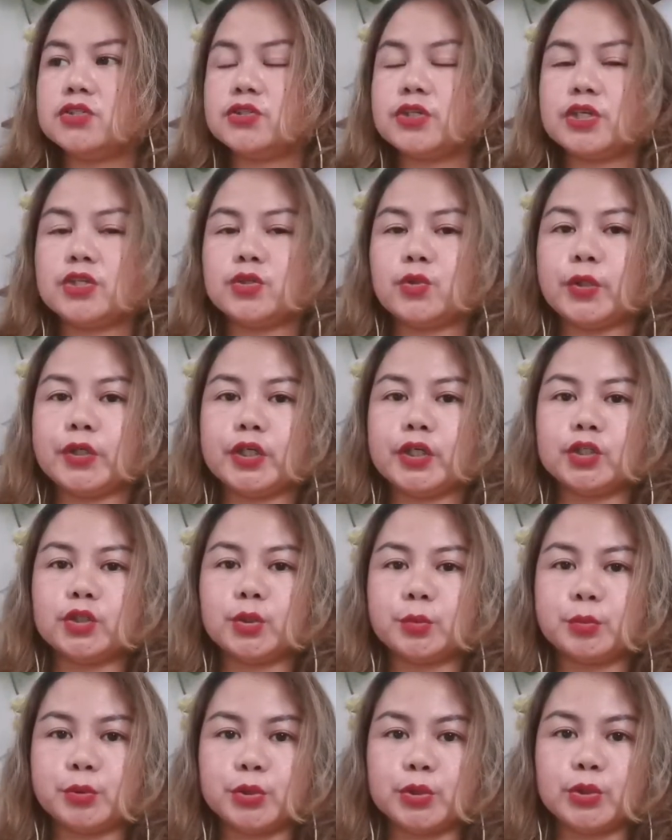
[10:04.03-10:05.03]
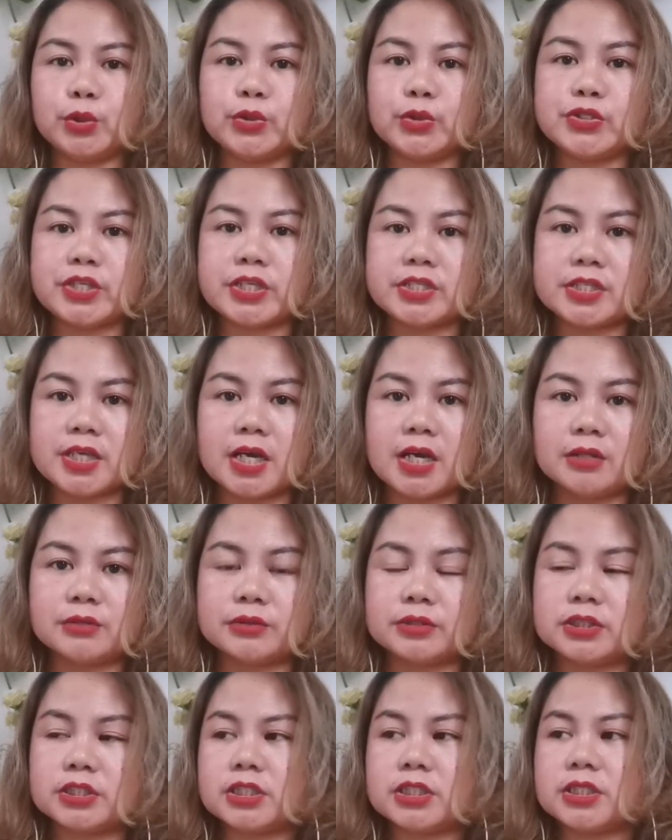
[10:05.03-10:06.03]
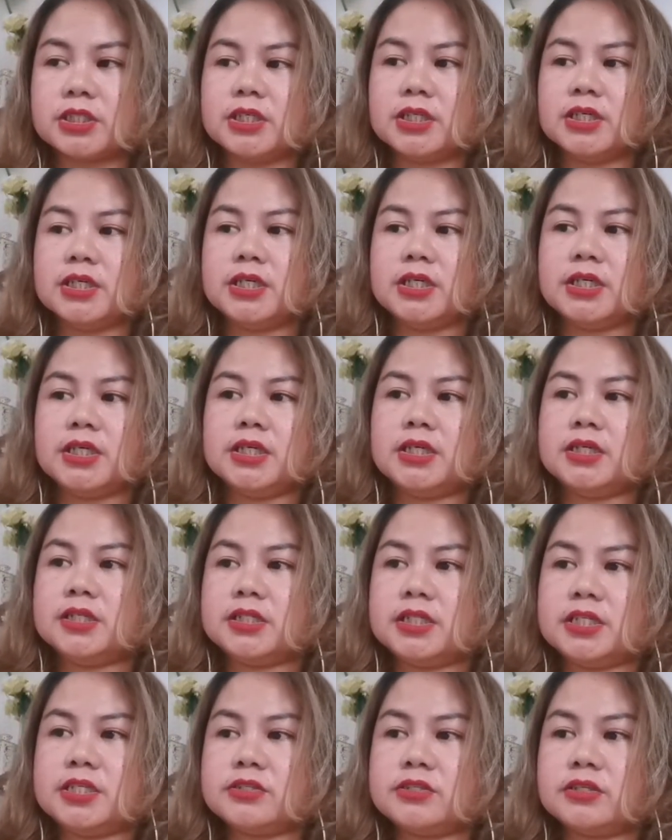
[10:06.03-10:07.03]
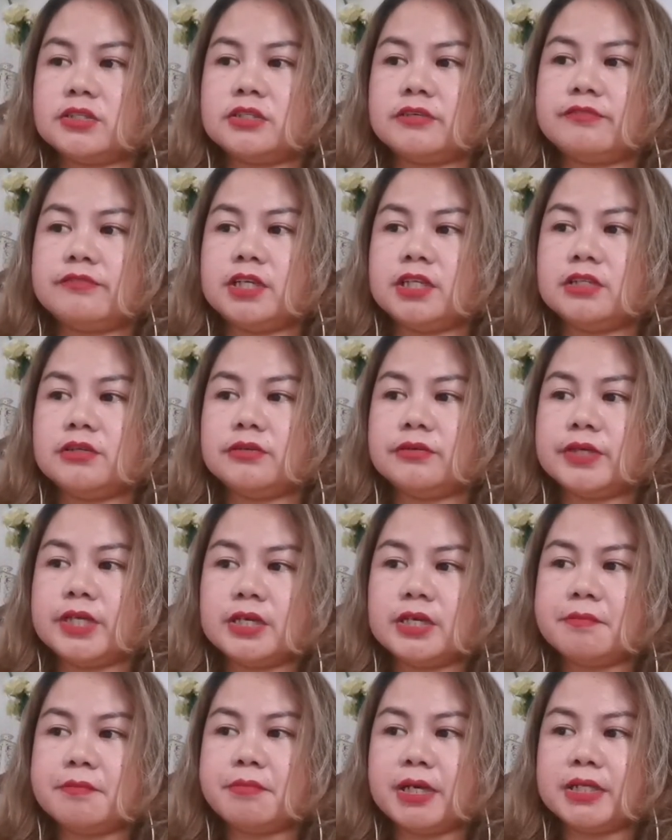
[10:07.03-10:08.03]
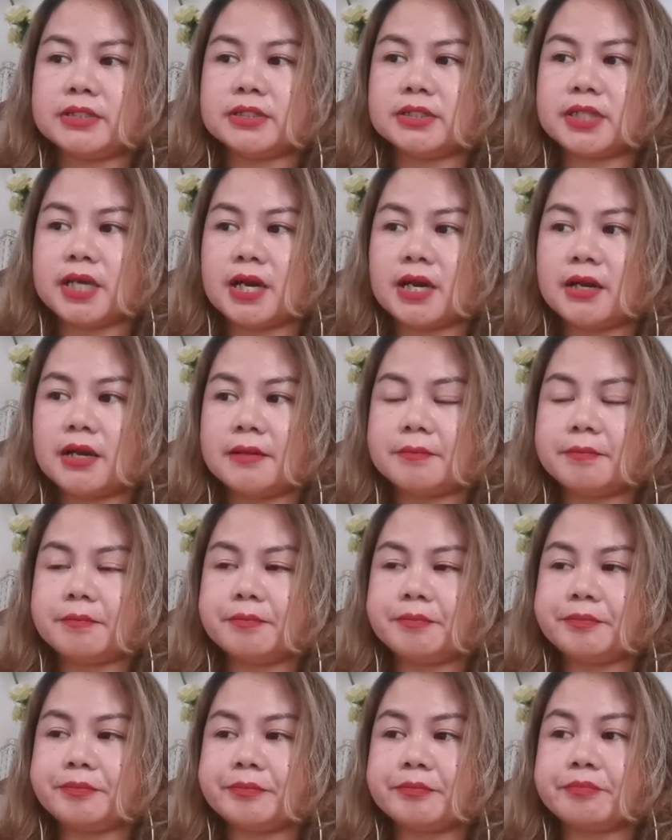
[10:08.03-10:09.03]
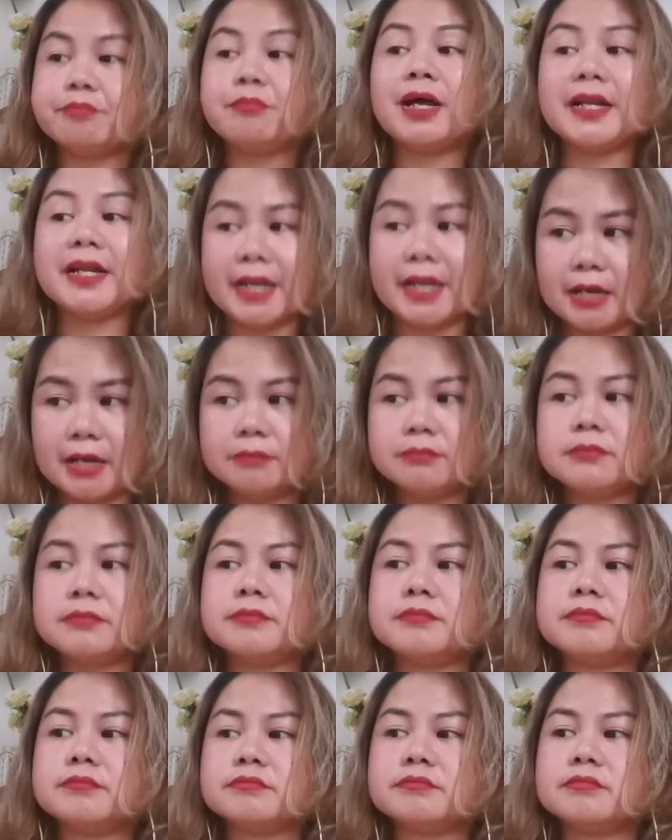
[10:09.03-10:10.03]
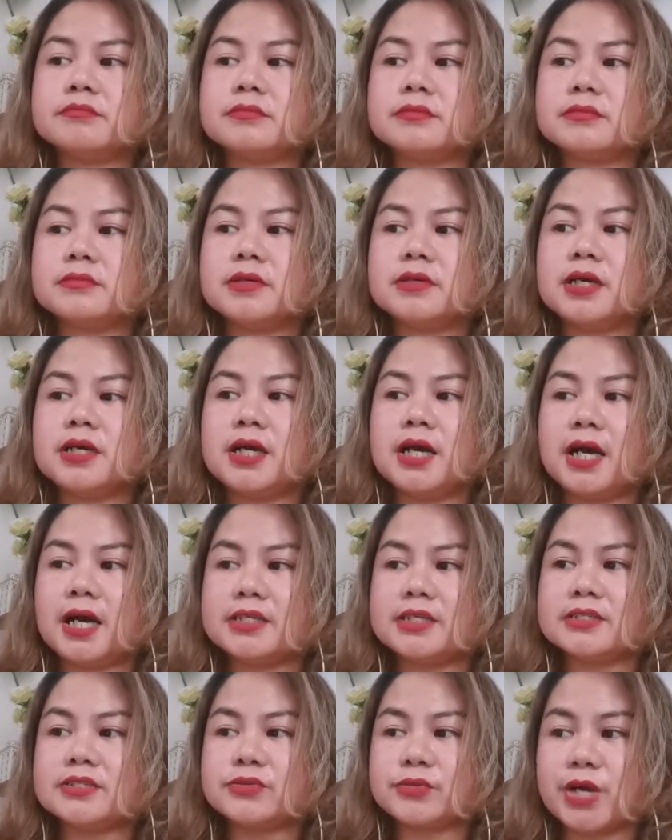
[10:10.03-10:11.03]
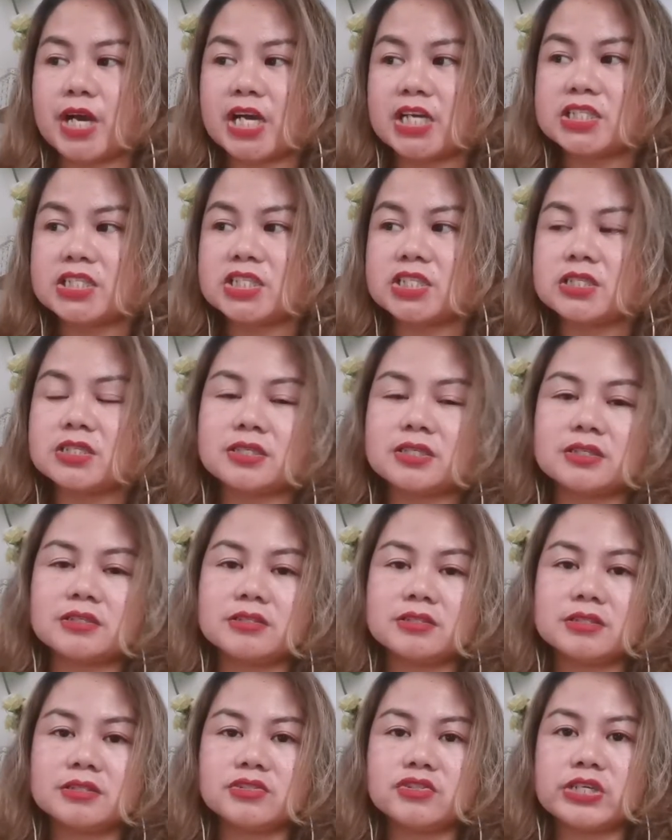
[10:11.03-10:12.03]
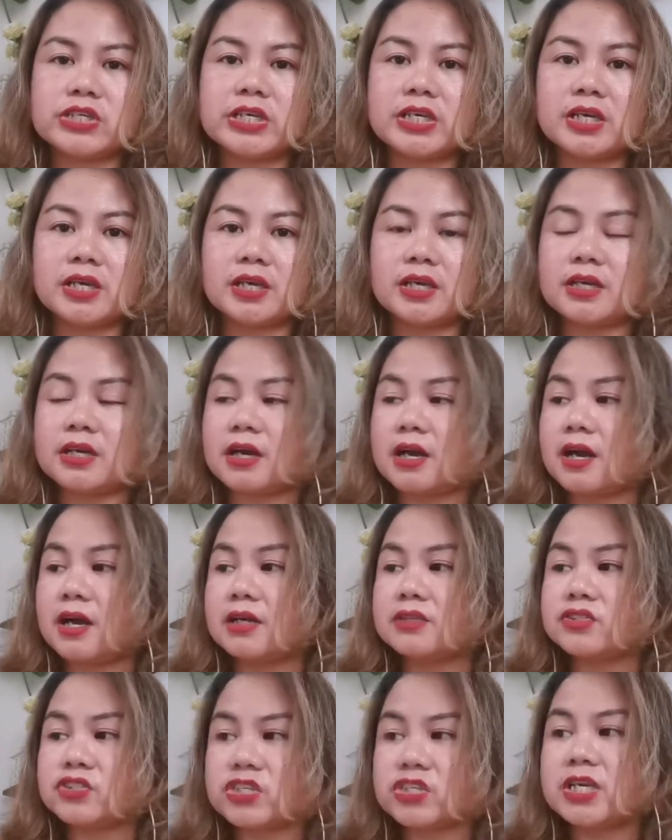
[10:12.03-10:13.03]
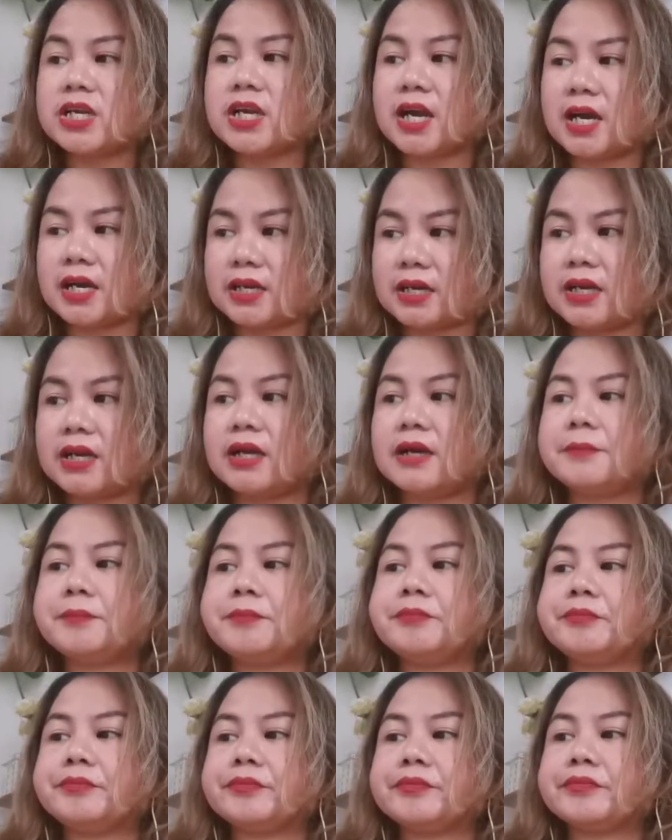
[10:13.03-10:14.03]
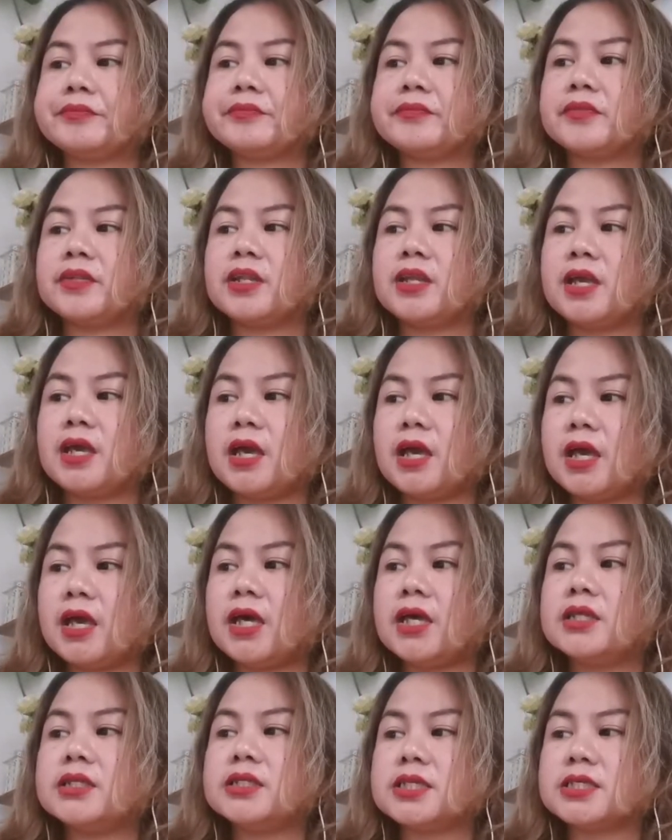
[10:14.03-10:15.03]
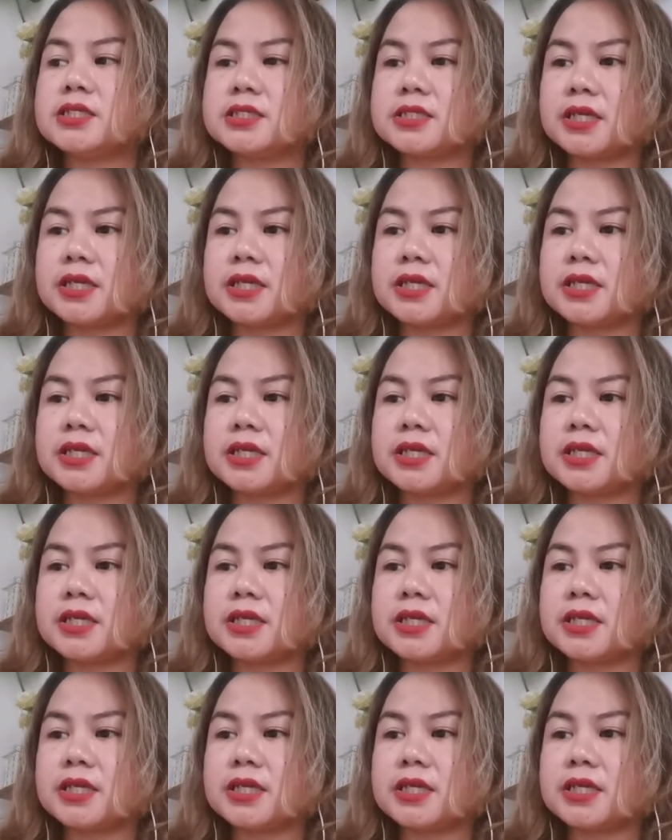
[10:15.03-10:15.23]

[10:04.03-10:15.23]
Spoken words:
in order to produce a sound. These are the following: bandam, banam, azraj, chikara, and the